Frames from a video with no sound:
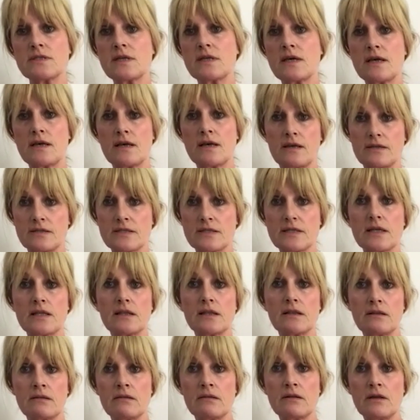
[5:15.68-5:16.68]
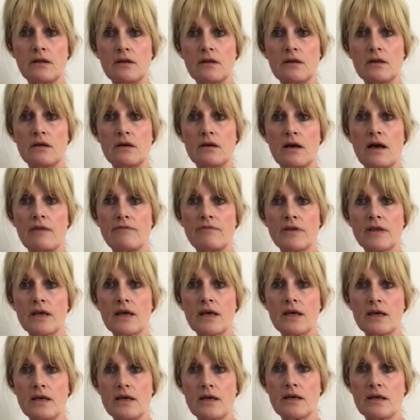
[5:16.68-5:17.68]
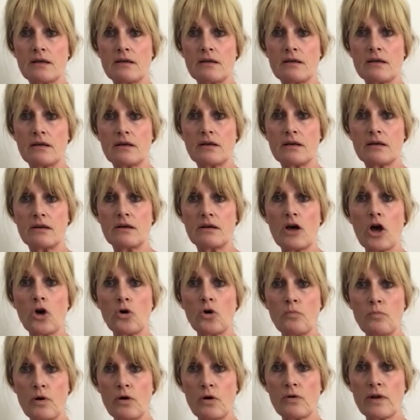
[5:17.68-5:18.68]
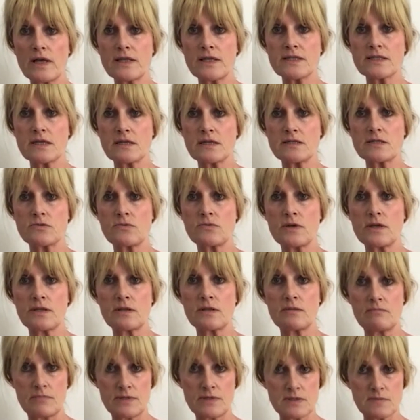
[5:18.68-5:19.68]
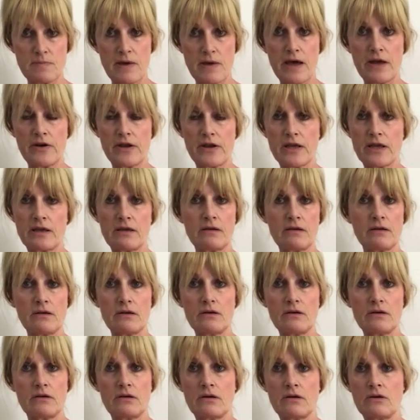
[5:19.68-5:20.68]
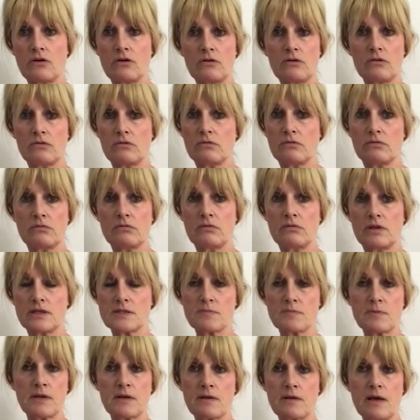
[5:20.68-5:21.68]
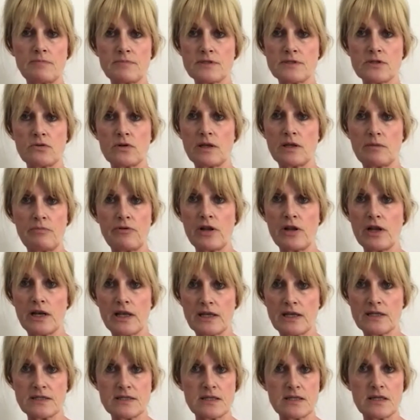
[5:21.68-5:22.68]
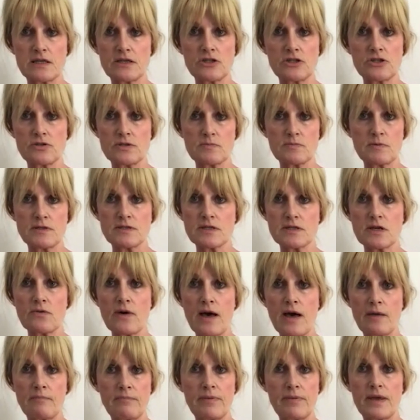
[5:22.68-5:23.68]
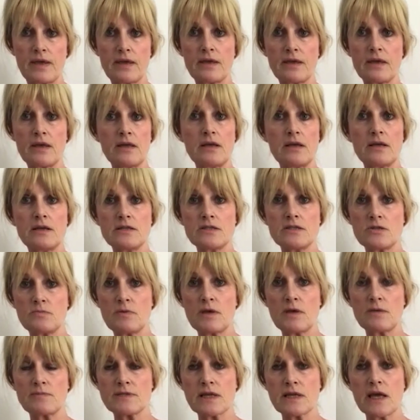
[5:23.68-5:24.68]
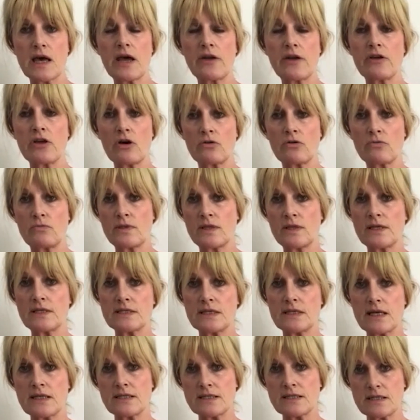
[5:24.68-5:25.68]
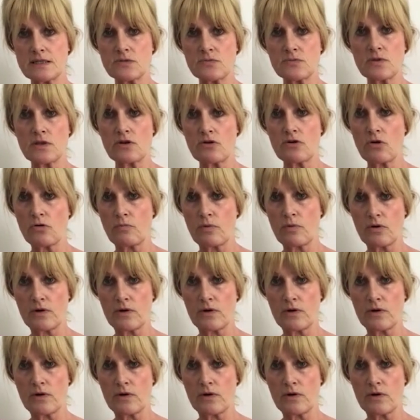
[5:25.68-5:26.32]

uh, still having her oboe lessons with Miss Parry, oh, it's been absolutely brilliant. She's been so happy to be able to carry on with these lessons with her oboe